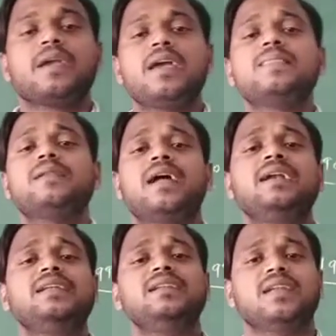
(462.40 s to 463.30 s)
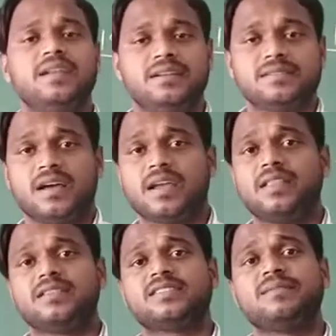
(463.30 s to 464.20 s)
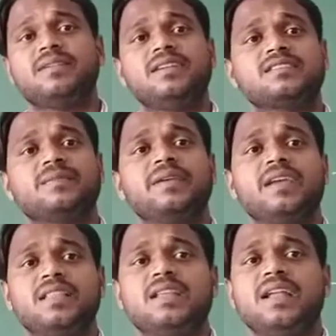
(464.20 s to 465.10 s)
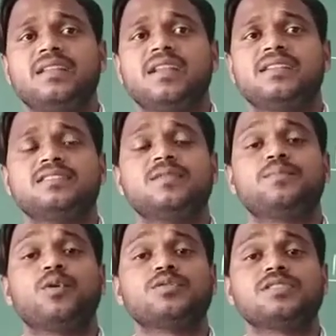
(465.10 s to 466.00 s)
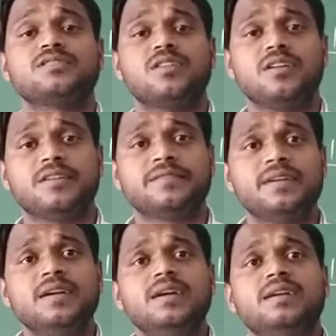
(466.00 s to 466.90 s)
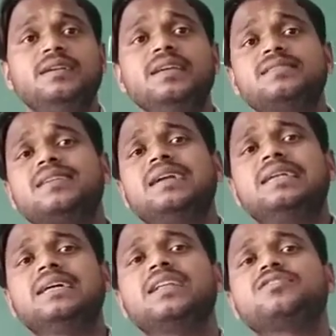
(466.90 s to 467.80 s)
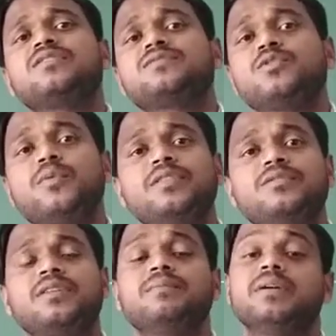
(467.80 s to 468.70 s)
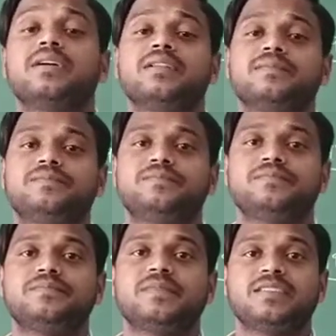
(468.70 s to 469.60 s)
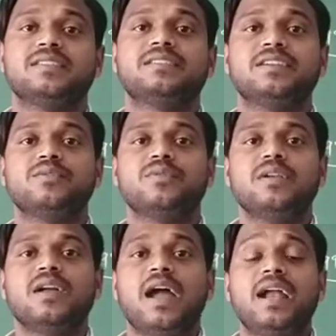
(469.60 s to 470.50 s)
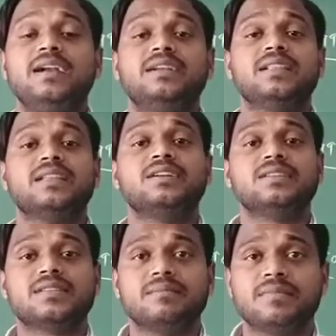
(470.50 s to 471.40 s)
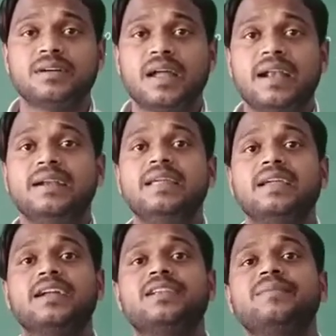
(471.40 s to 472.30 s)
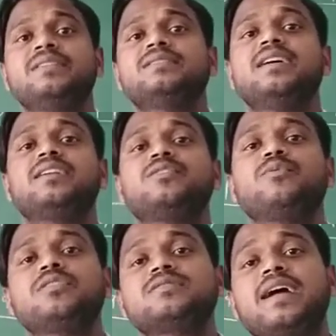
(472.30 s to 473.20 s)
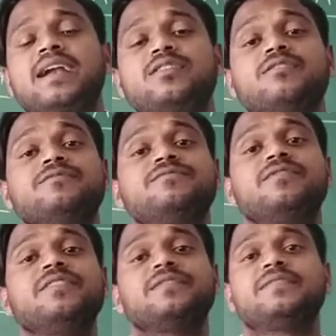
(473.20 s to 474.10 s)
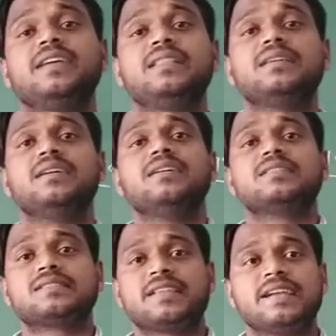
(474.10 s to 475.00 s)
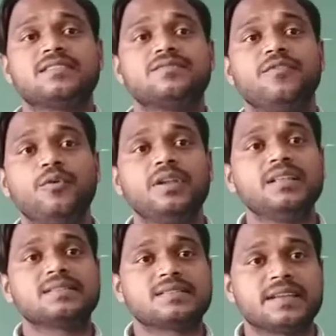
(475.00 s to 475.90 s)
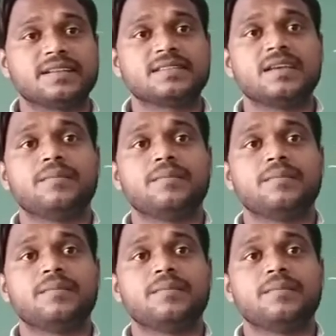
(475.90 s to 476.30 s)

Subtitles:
In the 1990s, again the same date is coming, in the 1990s, the process of disintegration of Soviet Union began, as I said you, until the December ending. It means that towards the end of 15th states, 14 states